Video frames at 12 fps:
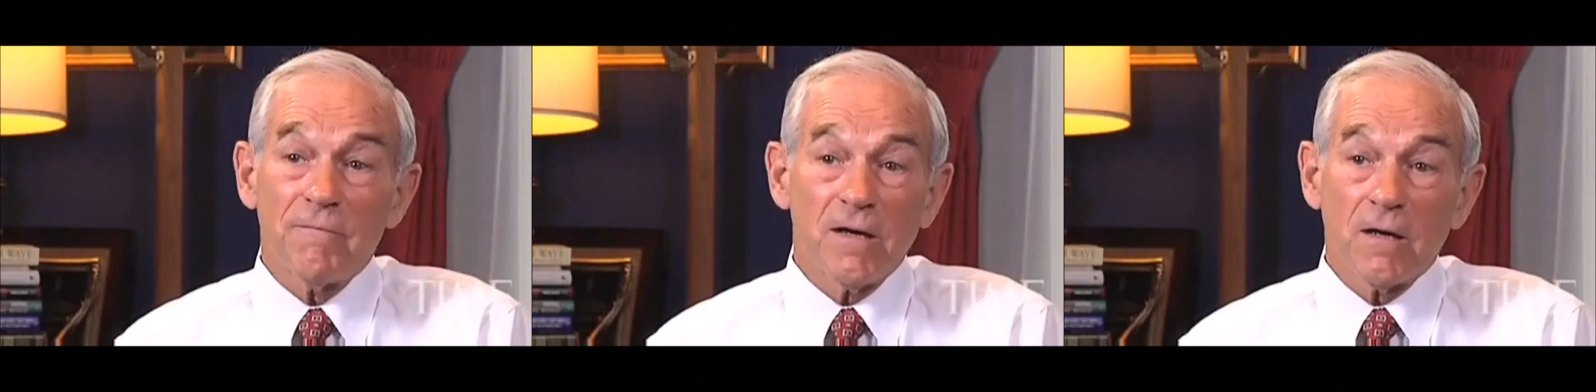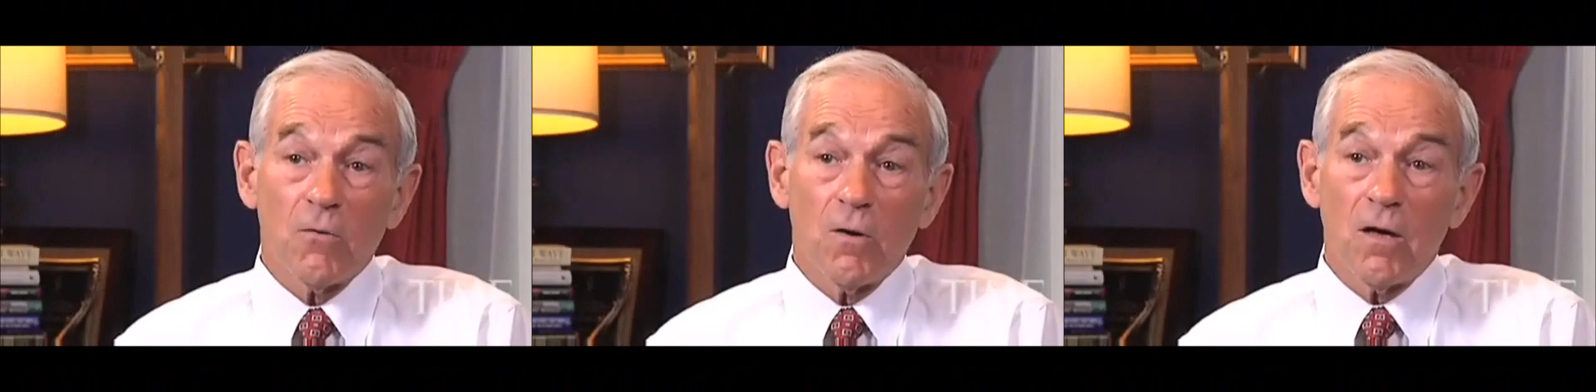
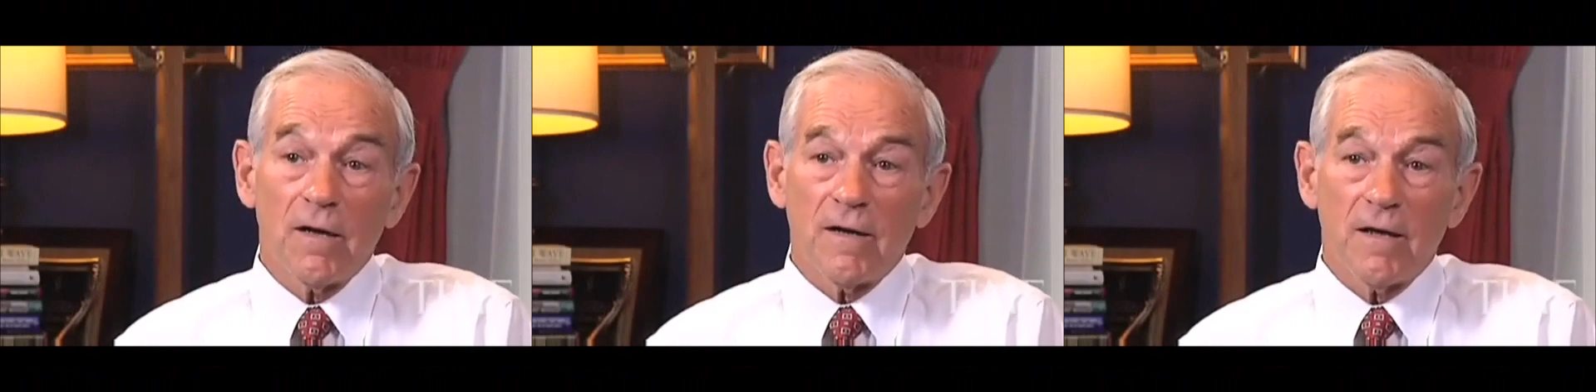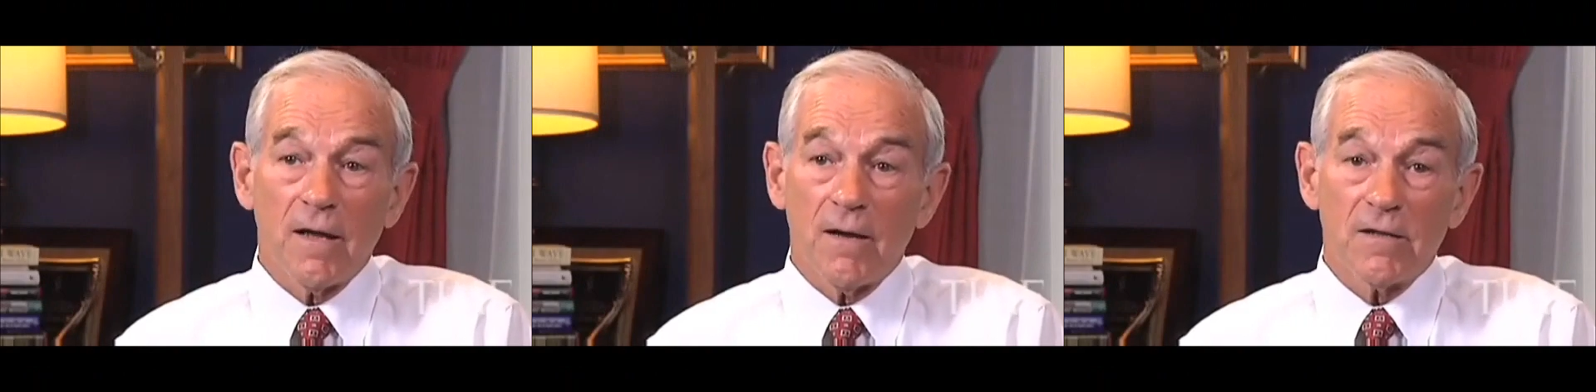
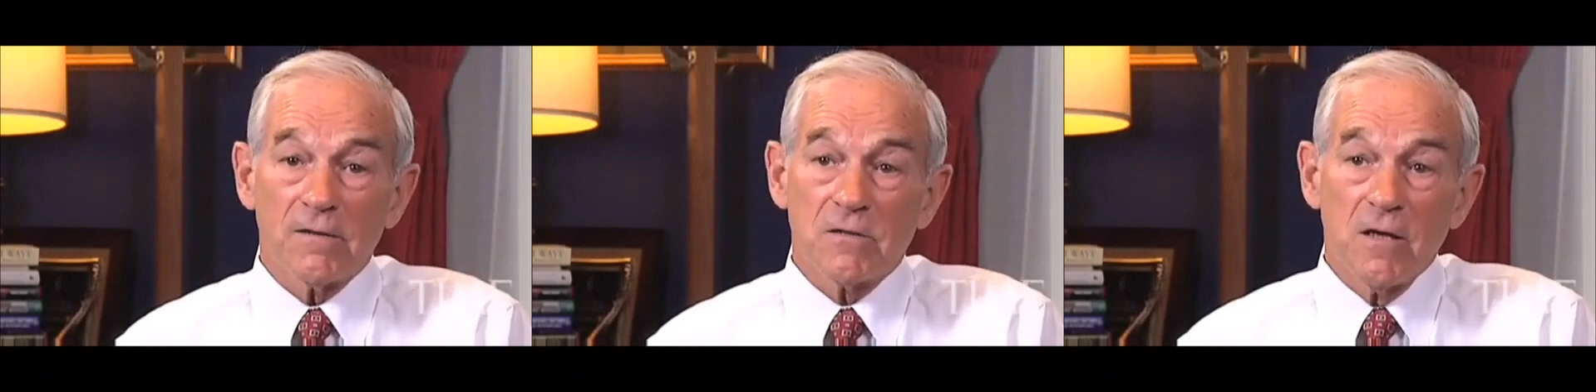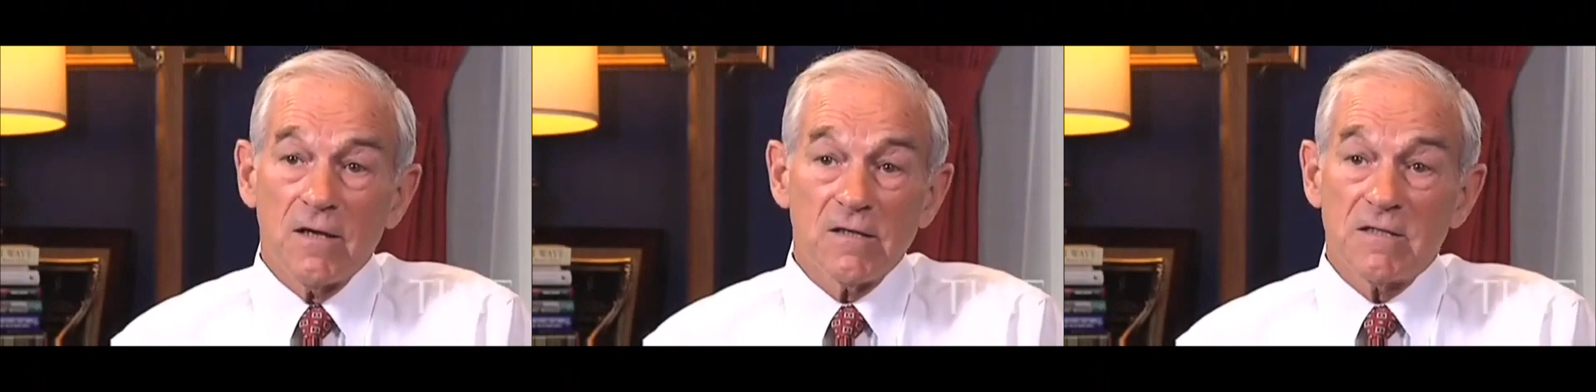marijuana
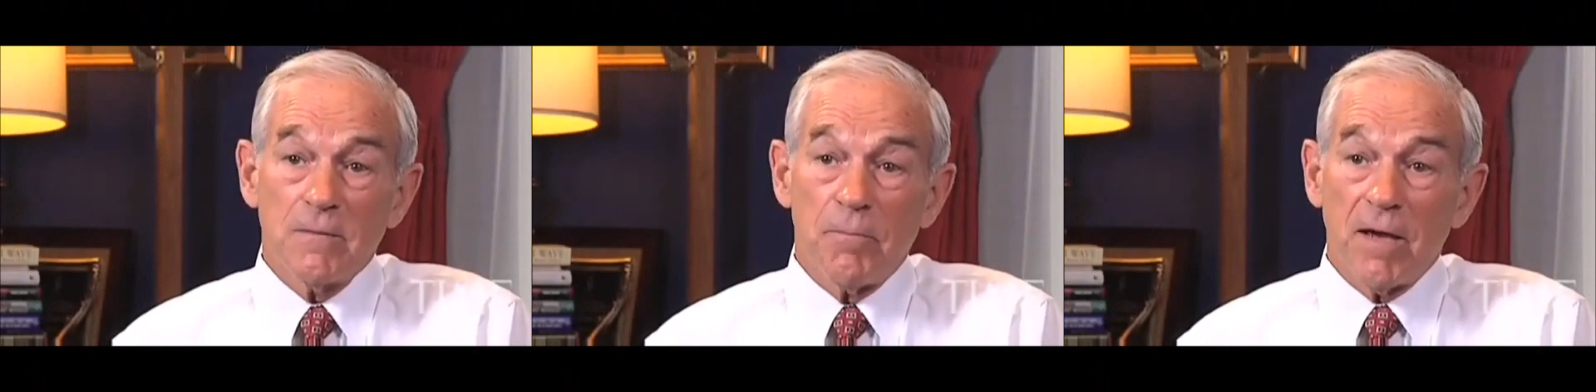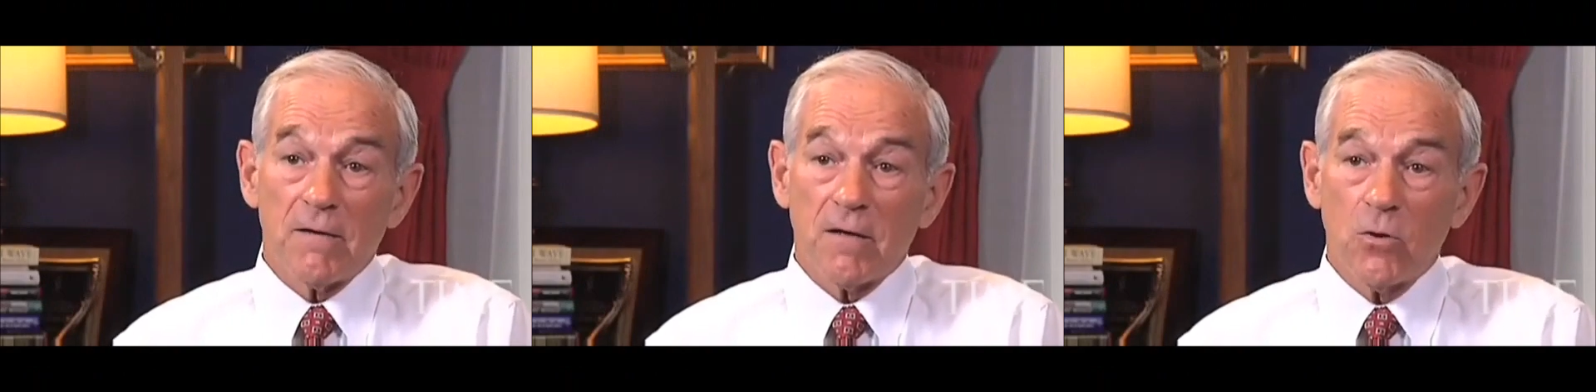is the
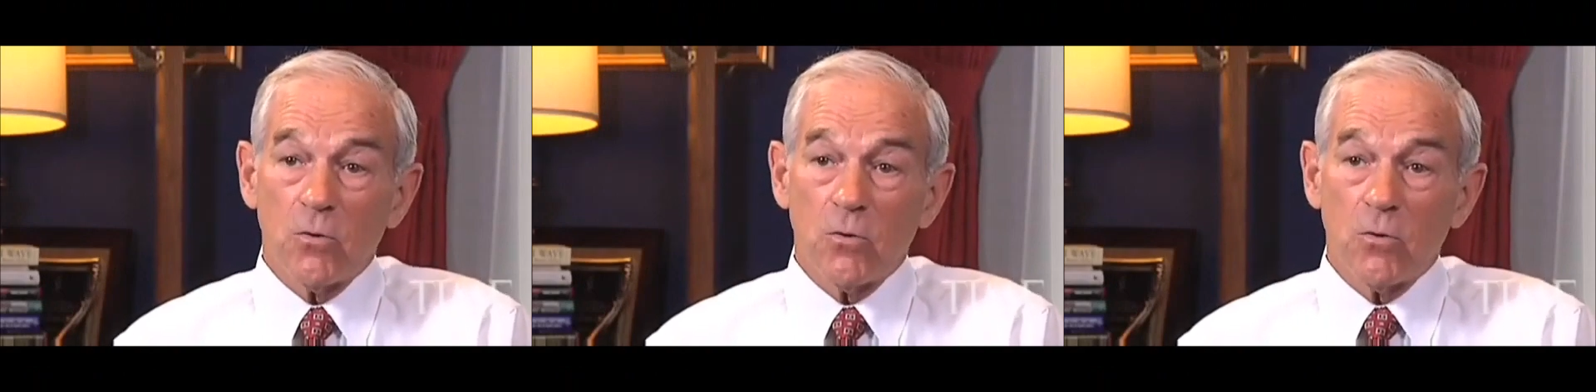better